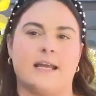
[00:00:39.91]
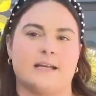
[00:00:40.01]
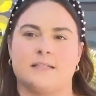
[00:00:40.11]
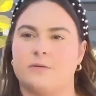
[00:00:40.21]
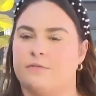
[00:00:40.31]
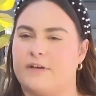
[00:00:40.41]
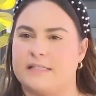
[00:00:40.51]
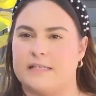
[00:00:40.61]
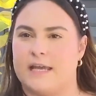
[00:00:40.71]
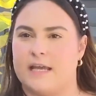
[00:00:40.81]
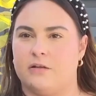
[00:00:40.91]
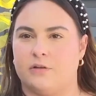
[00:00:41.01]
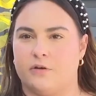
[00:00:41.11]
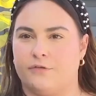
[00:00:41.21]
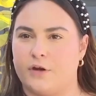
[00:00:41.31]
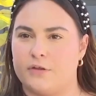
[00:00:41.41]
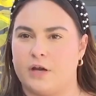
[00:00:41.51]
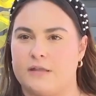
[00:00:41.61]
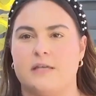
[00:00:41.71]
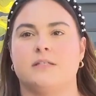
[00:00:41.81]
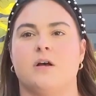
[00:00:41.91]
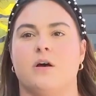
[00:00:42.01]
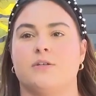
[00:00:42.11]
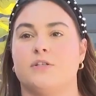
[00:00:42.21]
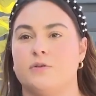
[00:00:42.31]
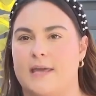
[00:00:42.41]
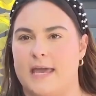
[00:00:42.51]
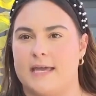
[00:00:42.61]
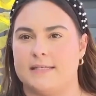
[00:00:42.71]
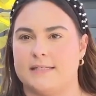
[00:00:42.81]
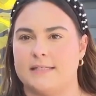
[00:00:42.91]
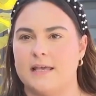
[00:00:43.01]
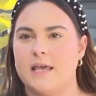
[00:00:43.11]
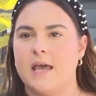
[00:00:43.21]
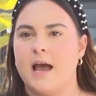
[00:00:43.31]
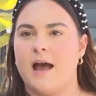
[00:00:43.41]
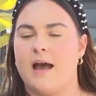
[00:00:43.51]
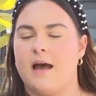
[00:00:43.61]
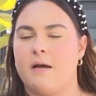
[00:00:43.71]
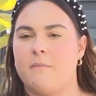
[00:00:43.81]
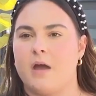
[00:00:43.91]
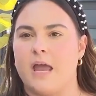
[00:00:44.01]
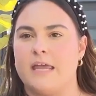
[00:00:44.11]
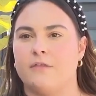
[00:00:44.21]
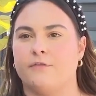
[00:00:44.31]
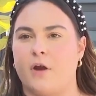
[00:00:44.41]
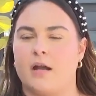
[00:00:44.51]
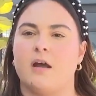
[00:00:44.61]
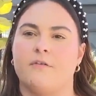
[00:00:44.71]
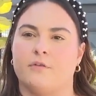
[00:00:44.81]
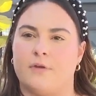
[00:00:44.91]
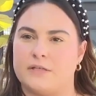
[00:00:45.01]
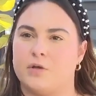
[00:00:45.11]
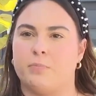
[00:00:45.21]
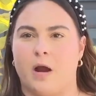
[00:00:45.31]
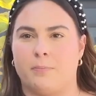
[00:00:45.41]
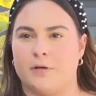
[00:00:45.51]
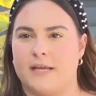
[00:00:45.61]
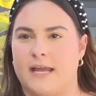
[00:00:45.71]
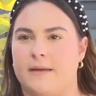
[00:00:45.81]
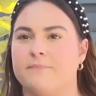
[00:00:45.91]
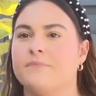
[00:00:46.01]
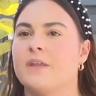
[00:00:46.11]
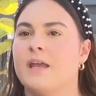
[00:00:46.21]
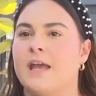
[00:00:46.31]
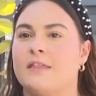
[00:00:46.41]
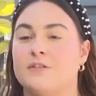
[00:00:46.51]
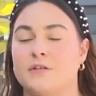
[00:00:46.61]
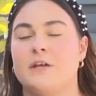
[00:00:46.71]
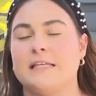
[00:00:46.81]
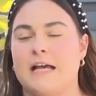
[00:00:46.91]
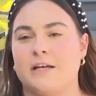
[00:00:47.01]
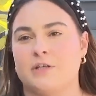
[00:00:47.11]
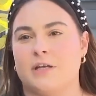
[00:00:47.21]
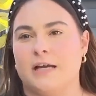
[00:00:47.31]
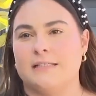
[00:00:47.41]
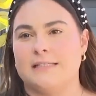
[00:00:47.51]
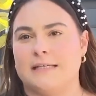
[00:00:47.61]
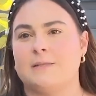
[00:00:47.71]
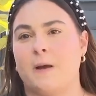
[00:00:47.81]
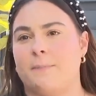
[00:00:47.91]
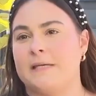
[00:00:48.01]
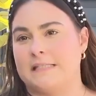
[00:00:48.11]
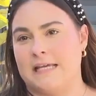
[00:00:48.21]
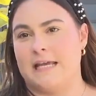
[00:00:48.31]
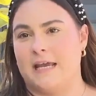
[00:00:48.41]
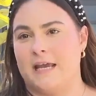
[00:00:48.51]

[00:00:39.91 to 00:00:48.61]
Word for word: I guess, to investigate a little further and they saw a suitcase um, in the front of a rental property the suitcase actually had six puppies in